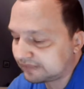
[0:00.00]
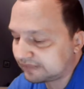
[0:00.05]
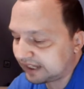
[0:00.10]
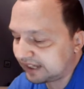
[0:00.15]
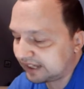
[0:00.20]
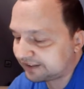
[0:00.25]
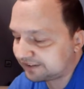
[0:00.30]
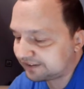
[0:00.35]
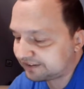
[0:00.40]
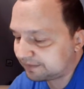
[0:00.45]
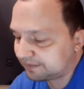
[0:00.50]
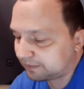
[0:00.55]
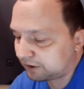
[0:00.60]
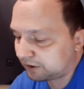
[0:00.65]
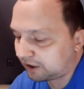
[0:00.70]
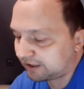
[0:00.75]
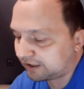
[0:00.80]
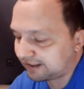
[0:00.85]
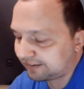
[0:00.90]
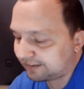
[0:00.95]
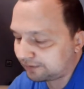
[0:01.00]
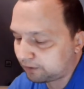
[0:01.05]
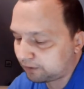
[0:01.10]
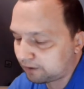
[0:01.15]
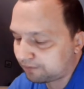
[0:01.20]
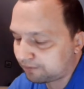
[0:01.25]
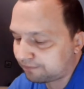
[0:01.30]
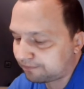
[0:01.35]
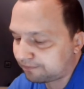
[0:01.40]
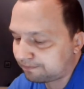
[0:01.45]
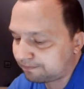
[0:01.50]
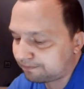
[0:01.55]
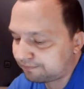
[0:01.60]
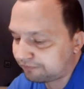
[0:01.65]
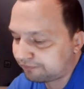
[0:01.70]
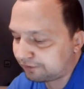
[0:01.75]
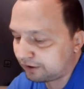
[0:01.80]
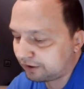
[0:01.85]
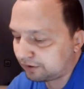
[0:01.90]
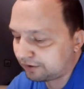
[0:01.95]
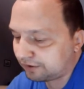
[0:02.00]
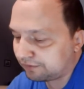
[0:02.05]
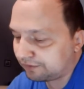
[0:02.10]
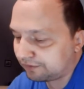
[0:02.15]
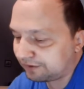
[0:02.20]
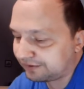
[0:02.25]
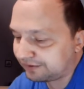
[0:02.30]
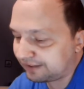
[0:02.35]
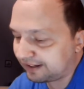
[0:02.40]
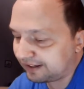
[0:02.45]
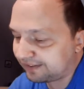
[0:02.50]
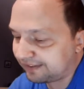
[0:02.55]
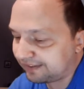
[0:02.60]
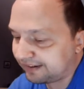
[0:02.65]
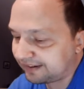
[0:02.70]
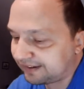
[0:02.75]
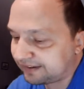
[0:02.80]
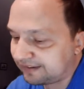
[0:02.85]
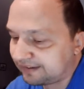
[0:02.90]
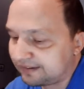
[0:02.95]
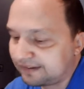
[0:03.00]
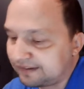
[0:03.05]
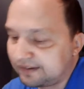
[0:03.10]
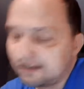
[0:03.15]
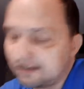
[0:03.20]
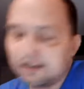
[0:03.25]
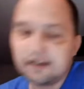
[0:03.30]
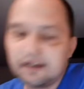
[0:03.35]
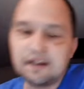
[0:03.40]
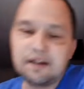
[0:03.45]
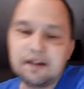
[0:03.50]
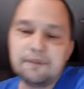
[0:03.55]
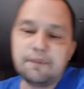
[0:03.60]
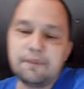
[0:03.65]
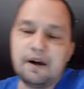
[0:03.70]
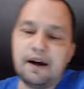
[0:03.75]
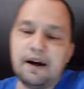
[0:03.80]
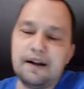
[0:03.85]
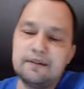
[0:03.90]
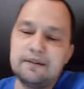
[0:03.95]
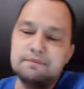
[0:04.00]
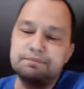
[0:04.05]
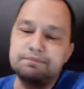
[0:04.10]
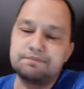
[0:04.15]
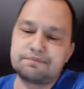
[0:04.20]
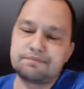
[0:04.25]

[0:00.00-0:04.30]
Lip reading: It's just someone honking their horn for no good reason, I think. But